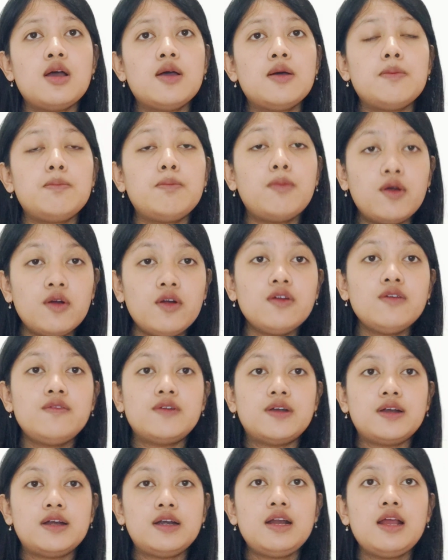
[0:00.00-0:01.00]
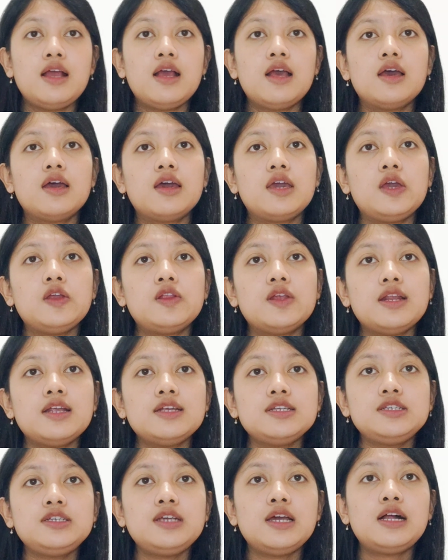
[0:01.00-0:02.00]
Moreover,
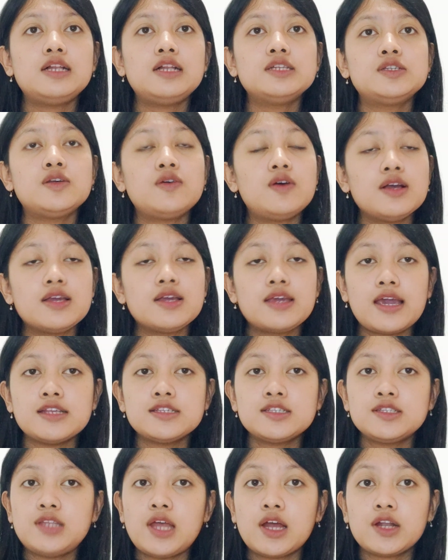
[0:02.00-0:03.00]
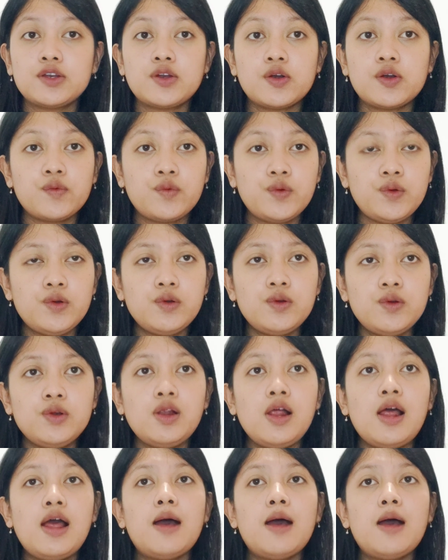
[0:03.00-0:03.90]
euthanasia also against doctor rule,